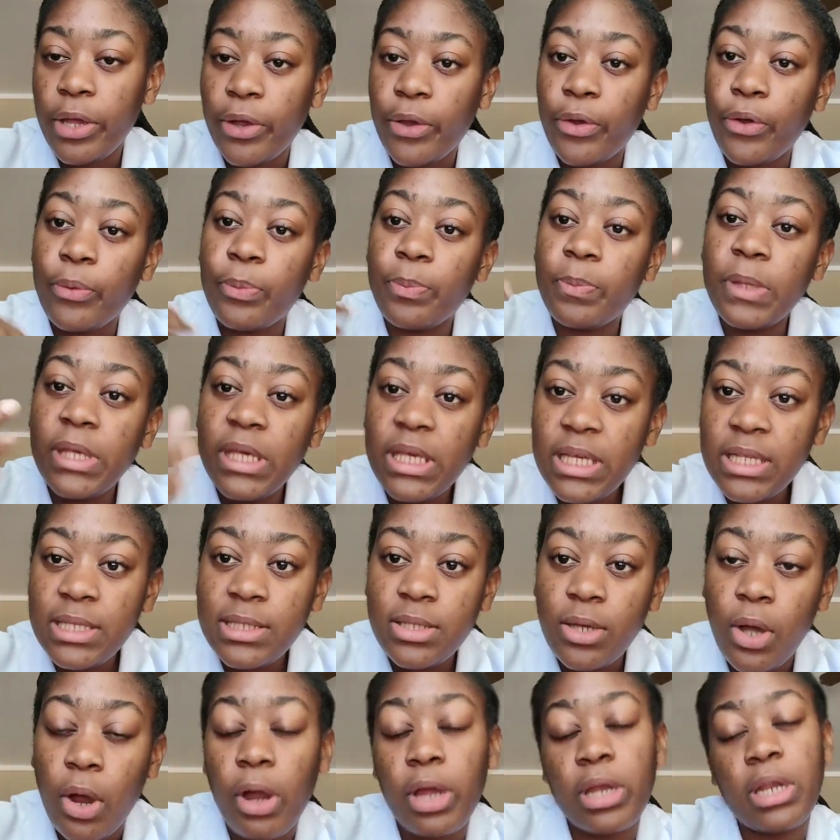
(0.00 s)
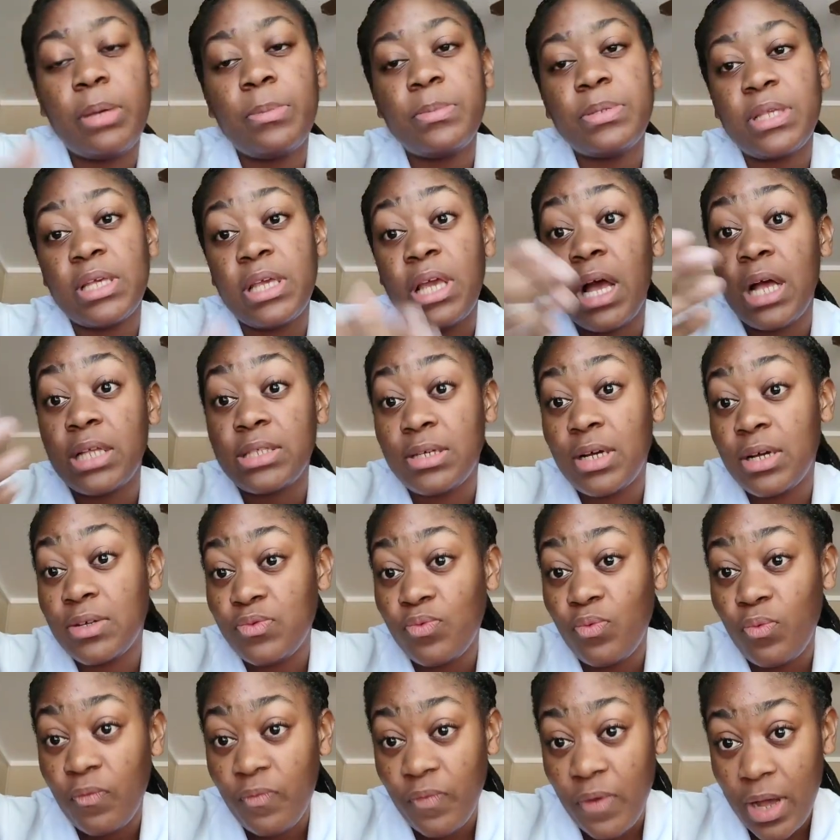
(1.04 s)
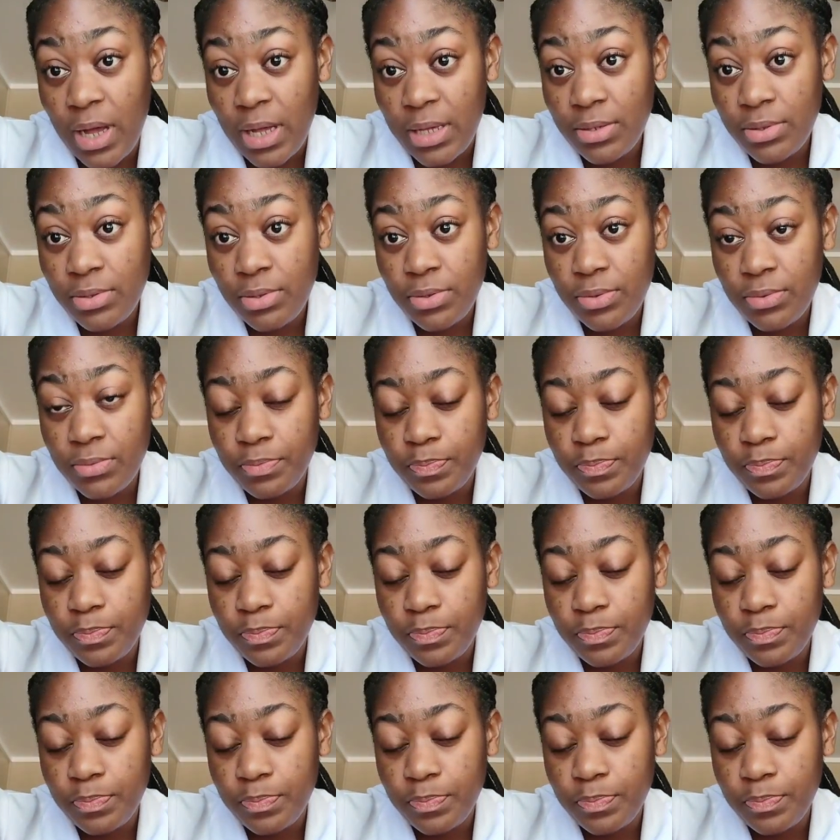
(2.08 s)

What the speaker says: you to repeat or them say you talk too fast.